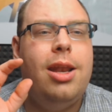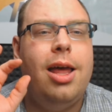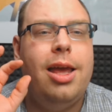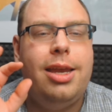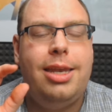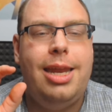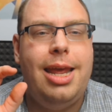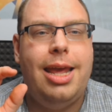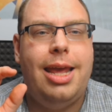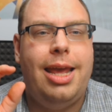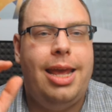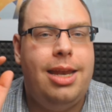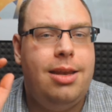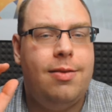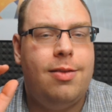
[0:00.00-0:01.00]
idea
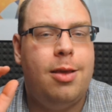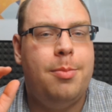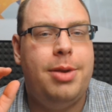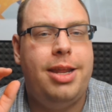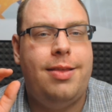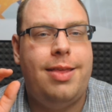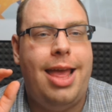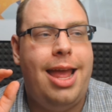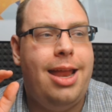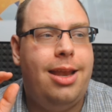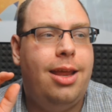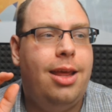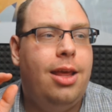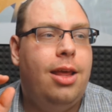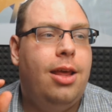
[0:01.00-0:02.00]
into somebody's
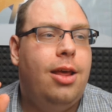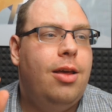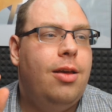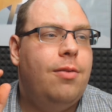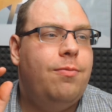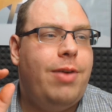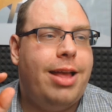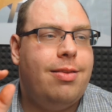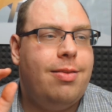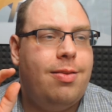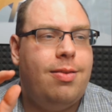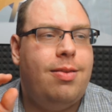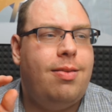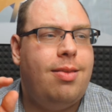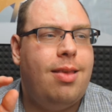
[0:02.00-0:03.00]
head, that
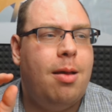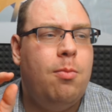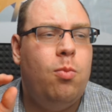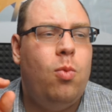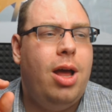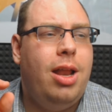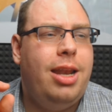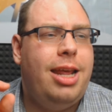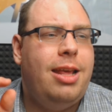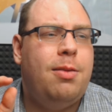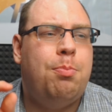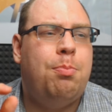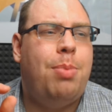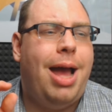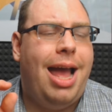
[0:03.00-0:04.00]
someone is
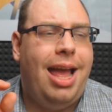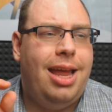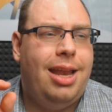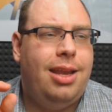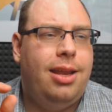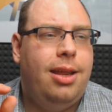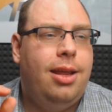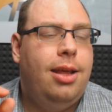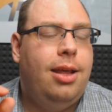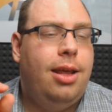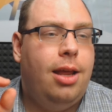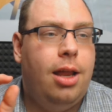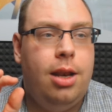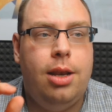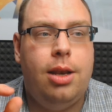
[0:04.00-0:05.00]
bad,
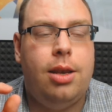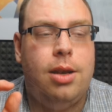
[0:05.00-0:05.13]
and